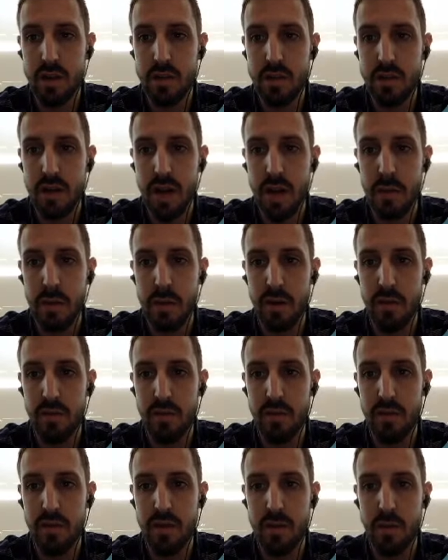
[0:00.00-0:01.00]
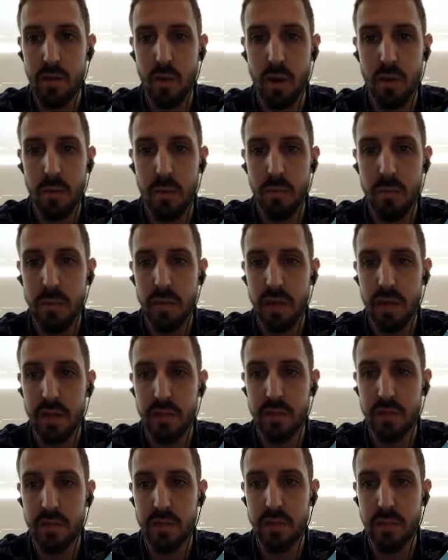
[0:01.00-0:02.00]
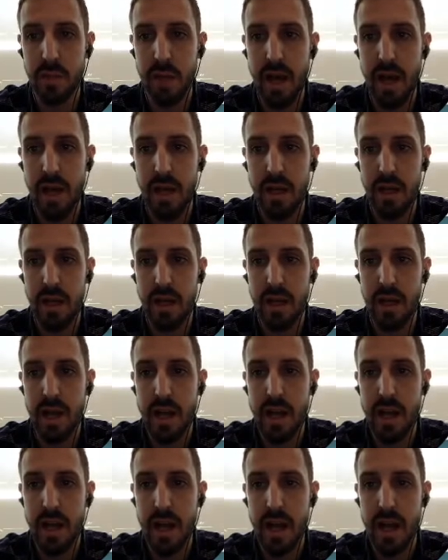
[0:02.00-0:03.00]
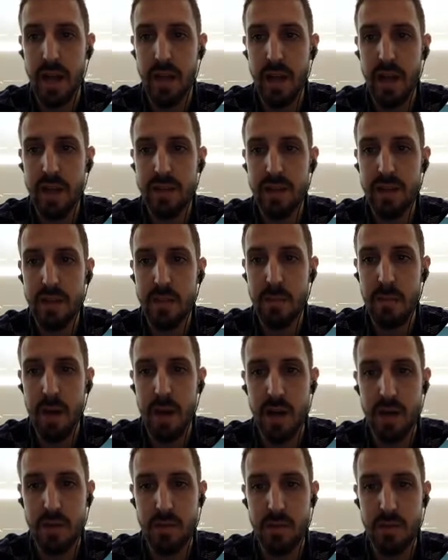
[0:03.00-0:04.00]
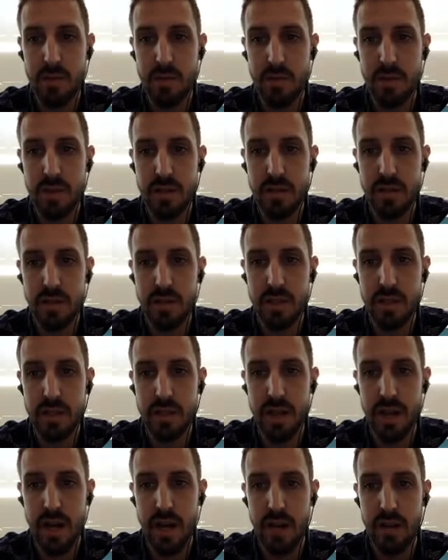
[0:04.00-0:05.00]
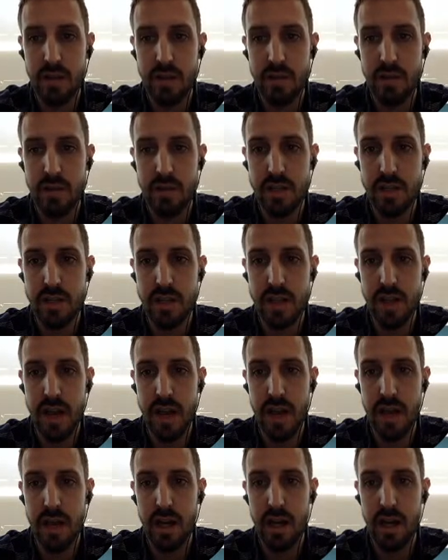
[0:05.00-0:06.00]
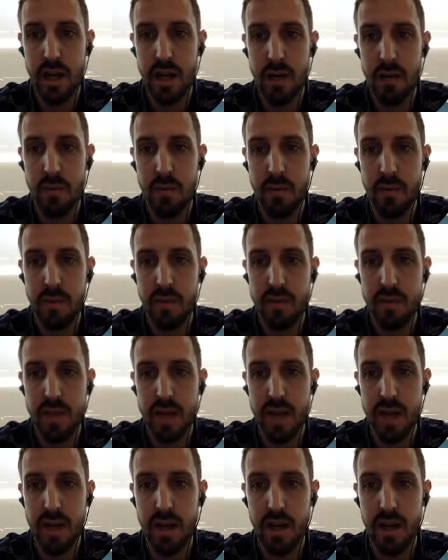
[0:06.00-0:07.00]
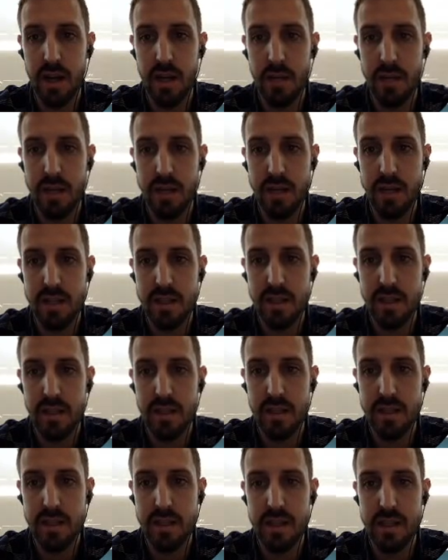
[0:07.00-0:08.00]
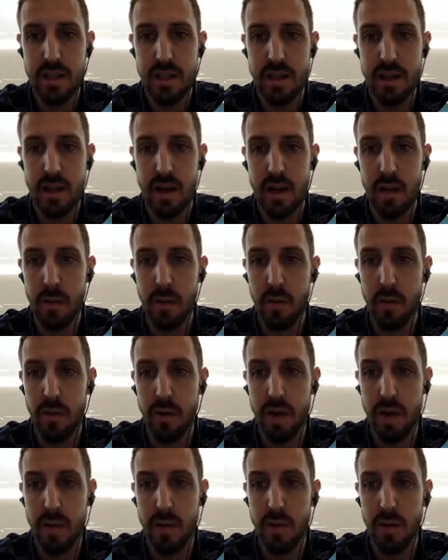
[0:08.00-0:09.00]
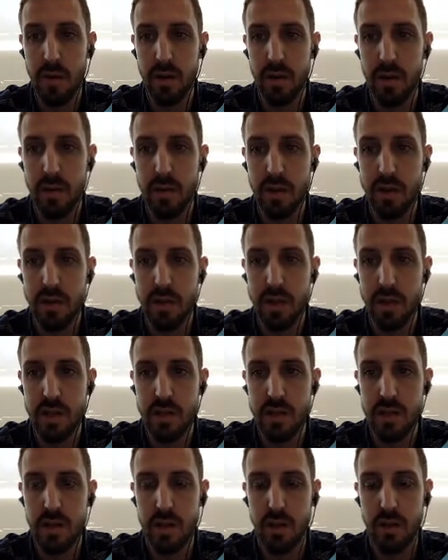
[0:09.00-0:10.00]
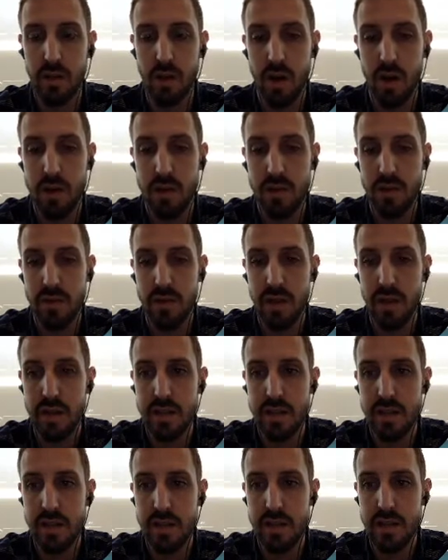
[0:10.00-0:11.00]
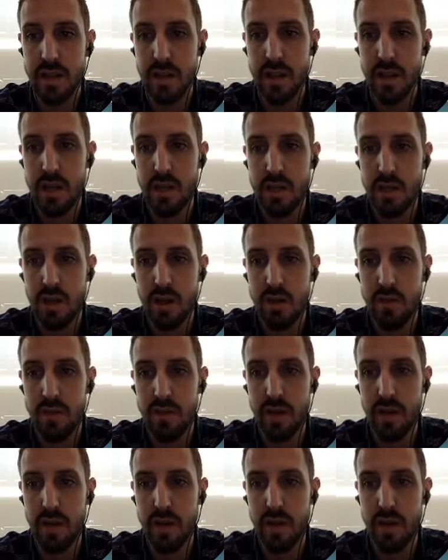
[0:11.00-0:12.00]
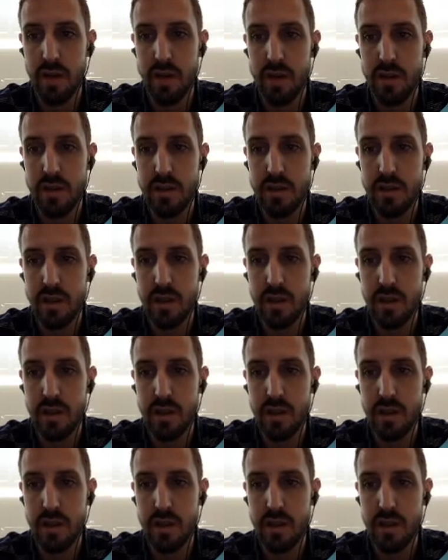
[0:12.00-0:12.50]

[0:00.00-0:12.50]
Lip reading: the top here, 51 pixels of padding. Now that is a module specific style. You see that this icon means that this parameter can be adjusted across devices. So I've done this